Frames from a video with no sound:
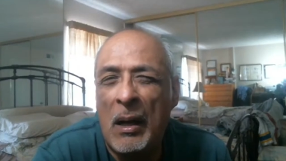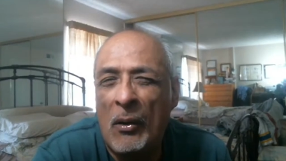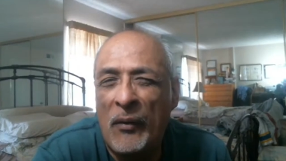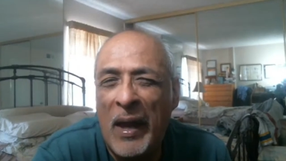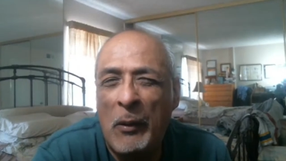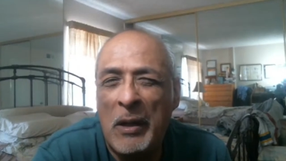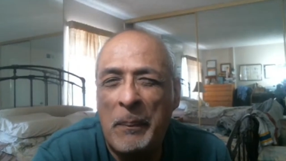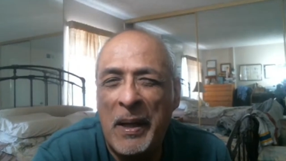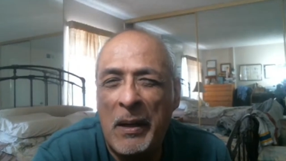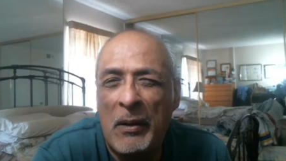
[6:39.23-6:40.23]
know they would
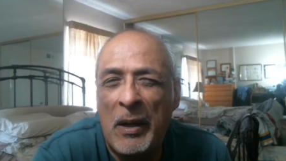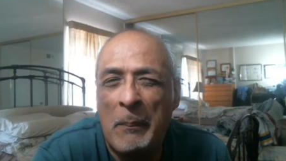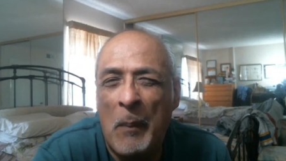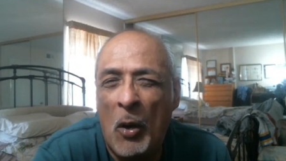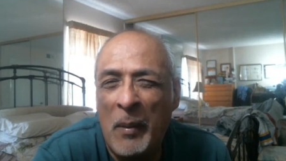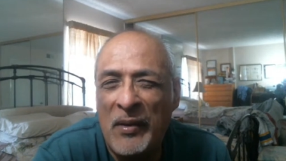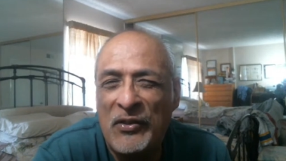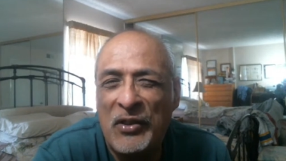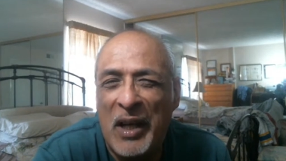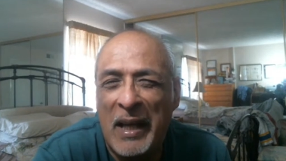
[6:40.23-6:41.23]
appear in
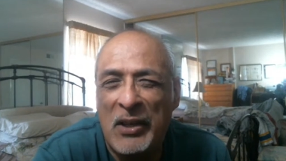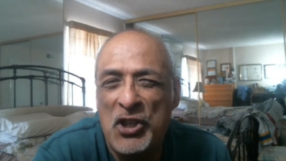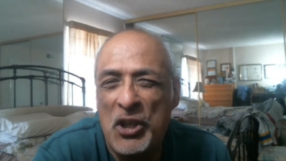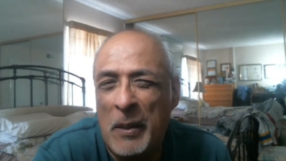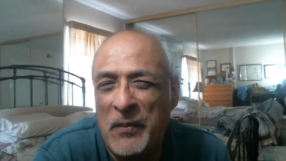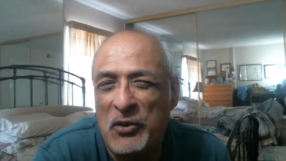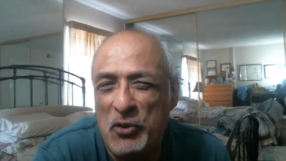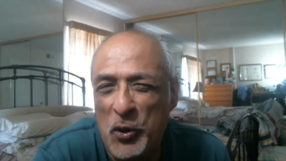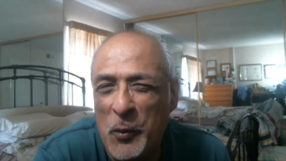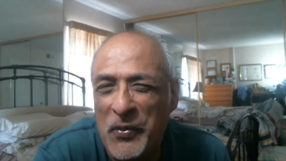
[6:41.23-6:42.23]
moments to kind of cheer up the
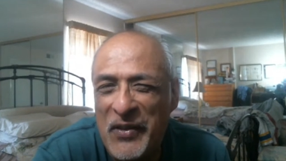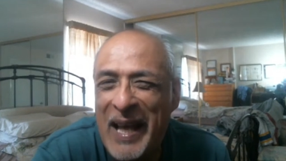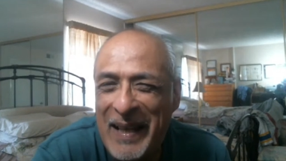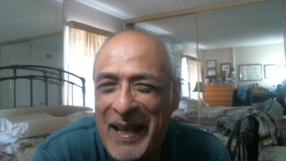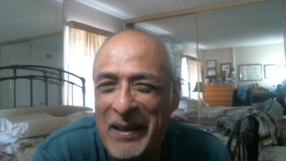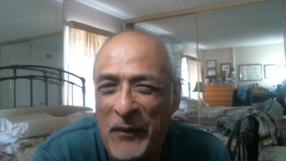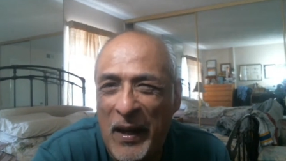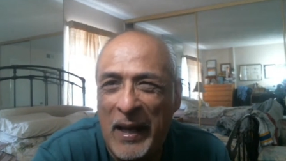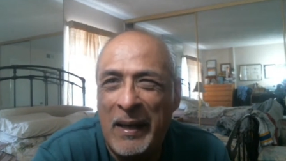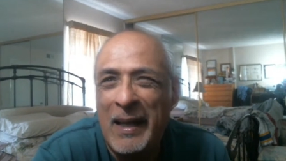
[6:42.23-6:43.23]
troops, that kind of
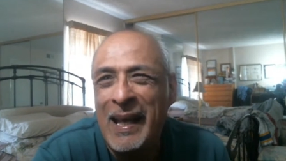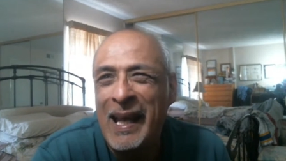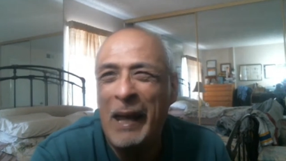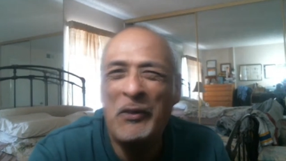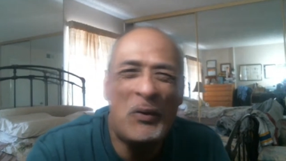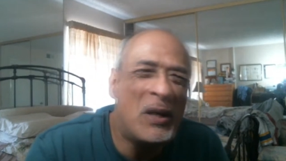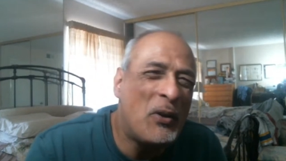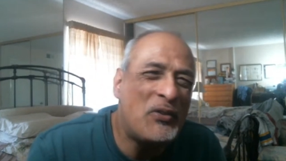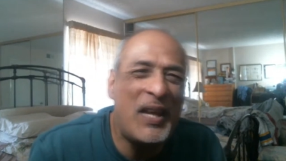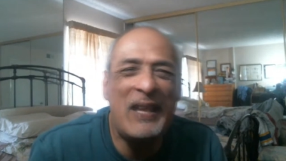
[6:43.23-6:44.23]
thing. Oh, yeah, it was one yeah. of
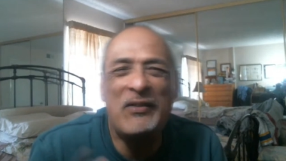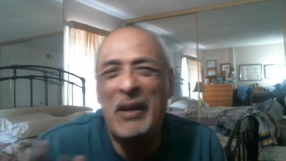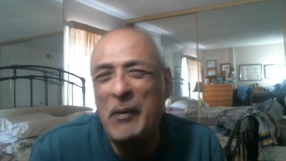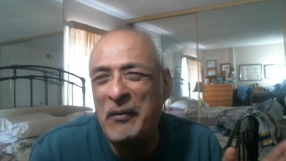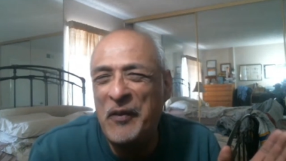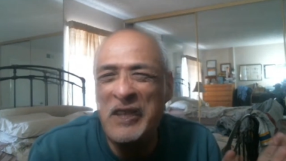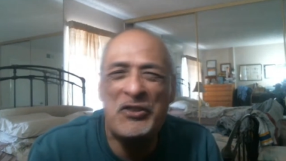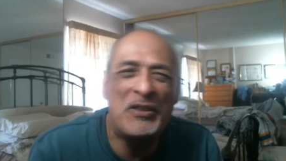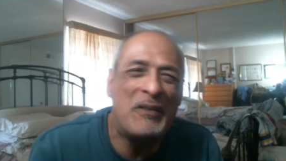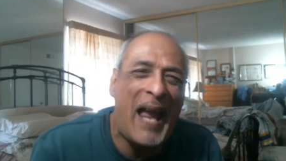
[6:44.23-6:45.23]
those things that would
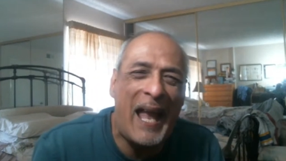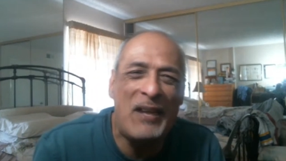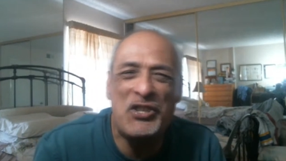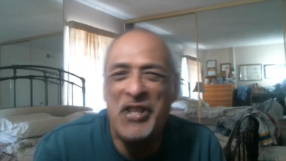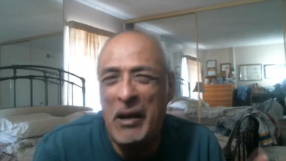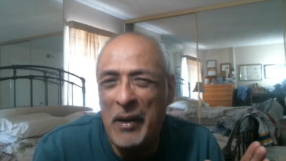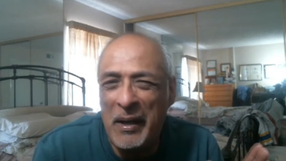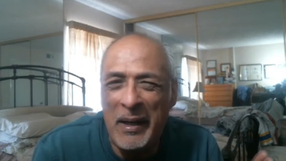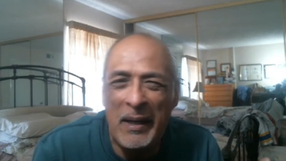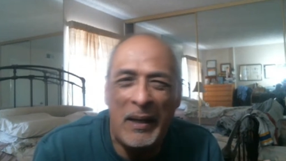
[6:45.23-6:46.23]
feature Ann
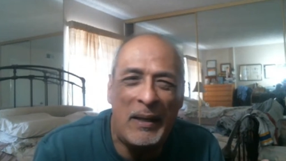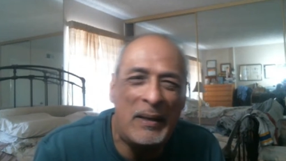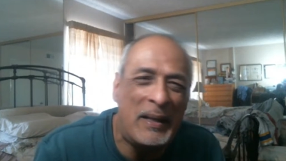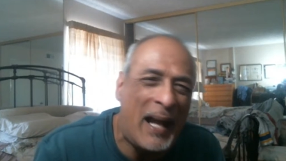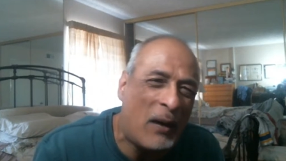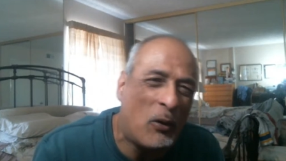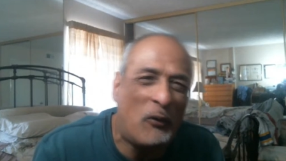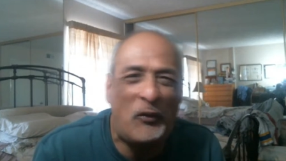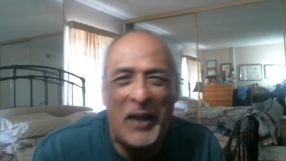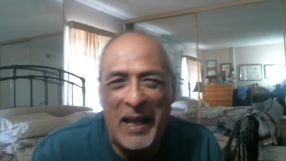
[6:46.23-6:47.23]
Sheridan and
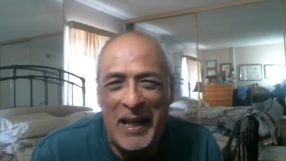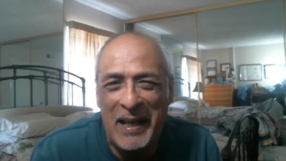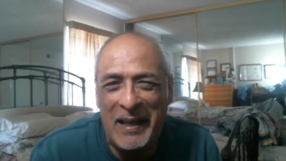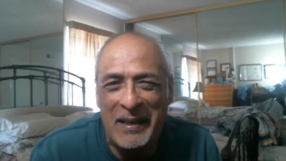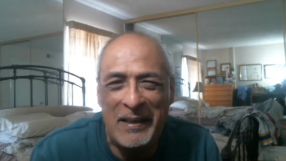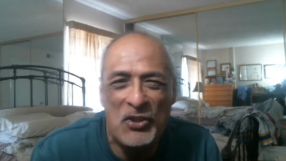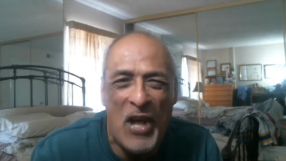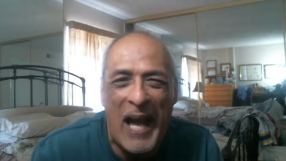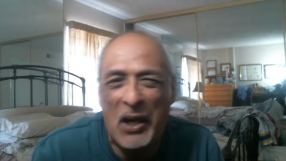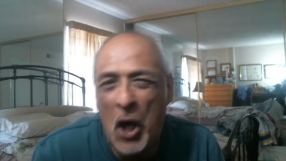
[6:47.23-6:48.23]
Errol Flynn and
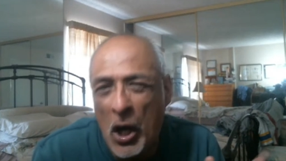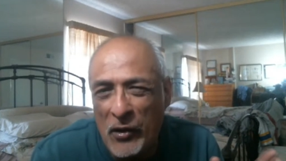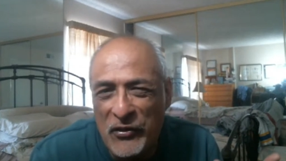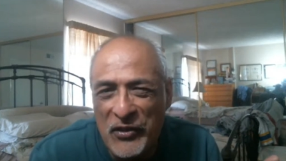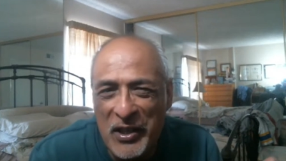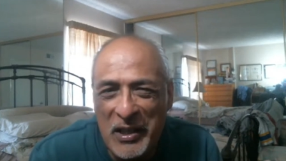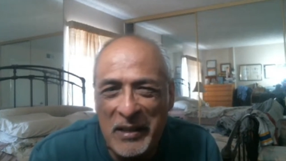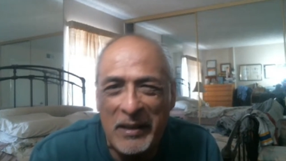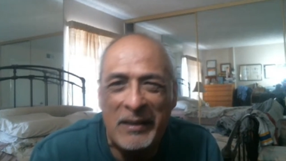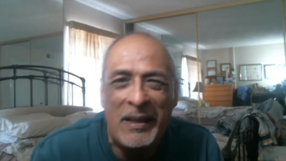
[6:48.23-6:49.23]
Jack sure.
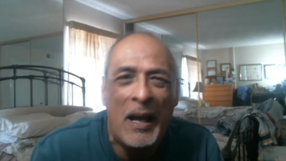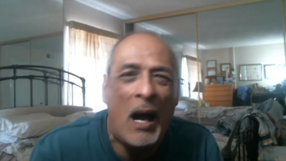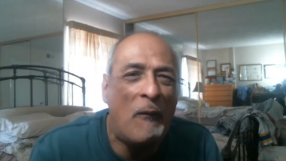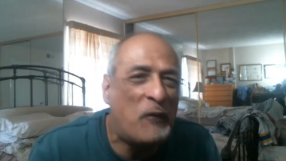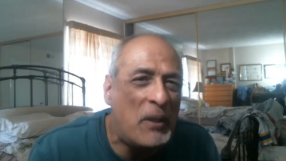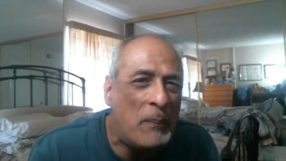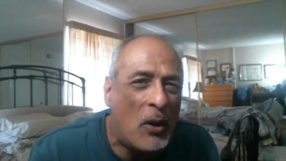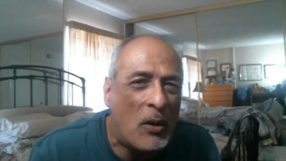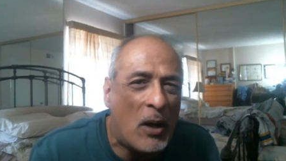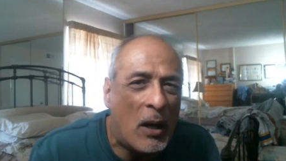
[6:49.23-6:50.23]
Carson and Humphrey
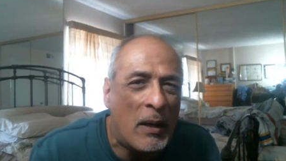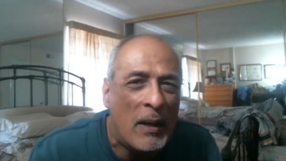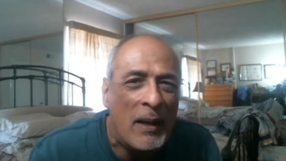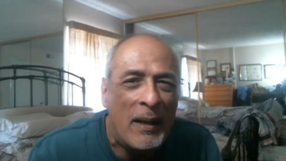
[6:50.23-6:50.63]
Bogart,